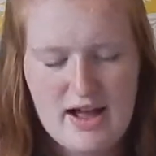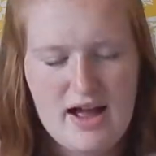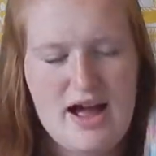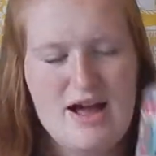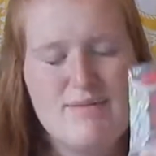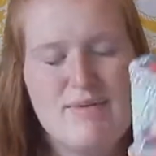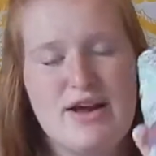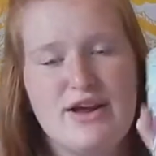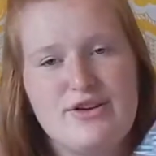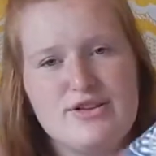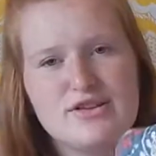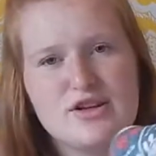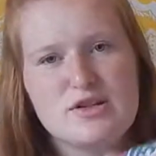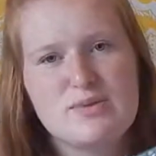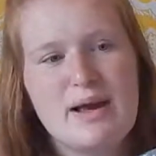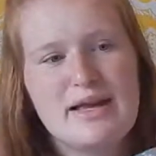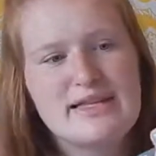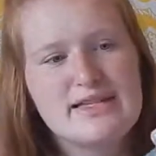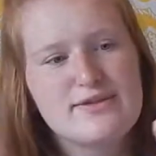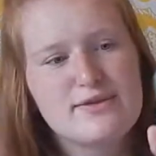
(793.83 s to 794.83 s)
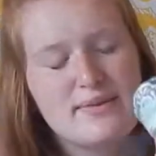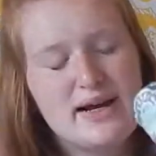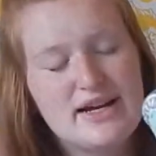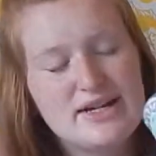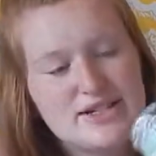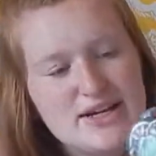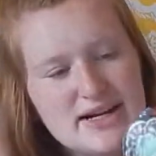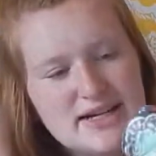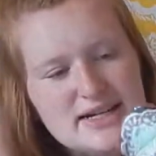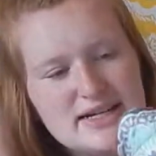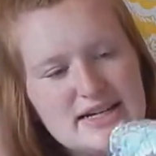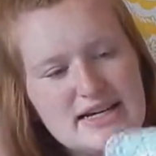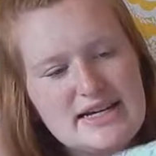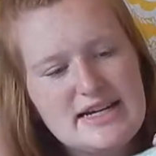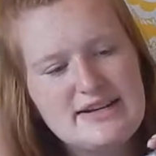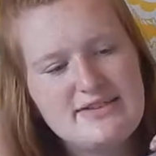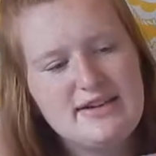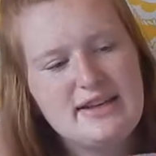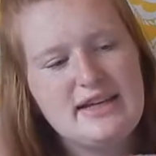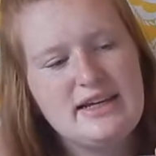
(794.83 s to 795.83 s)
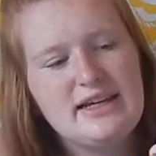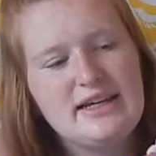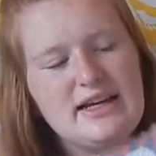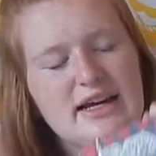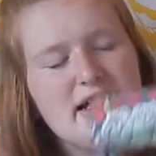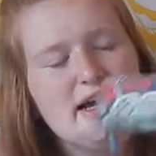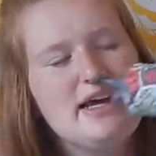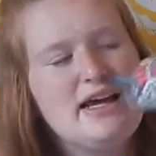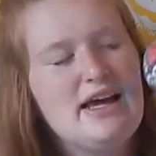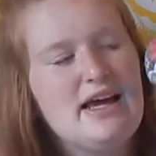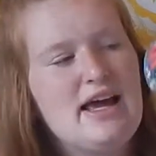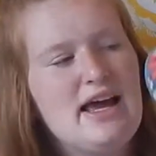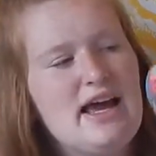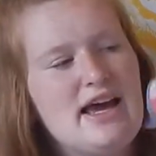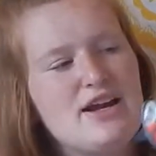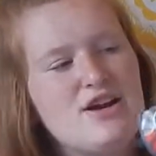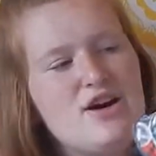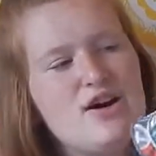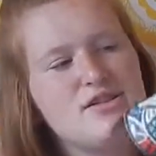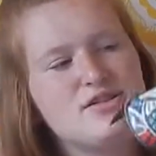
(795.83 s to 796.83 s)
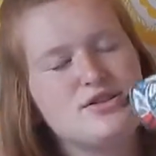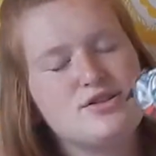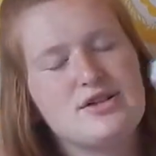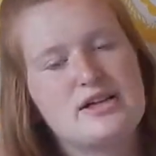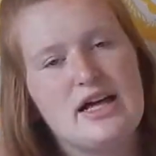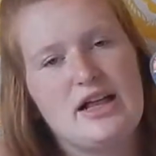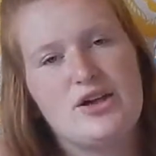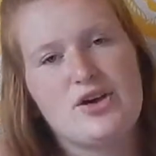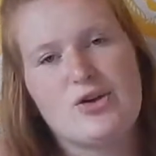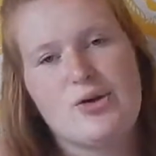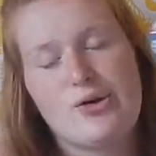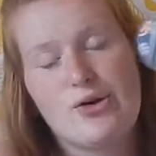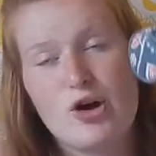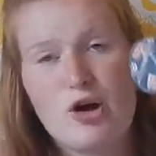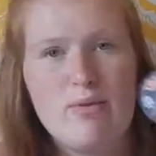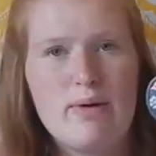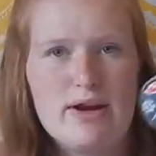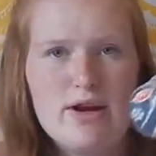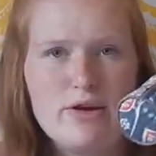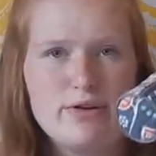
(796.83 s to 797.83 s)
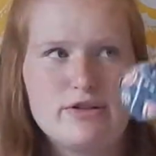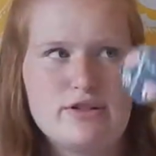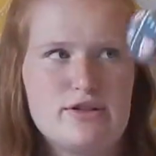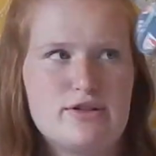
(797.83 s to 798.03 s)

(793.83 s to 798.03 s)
I use those pens for my agenda and everything, and also to color code all my notes.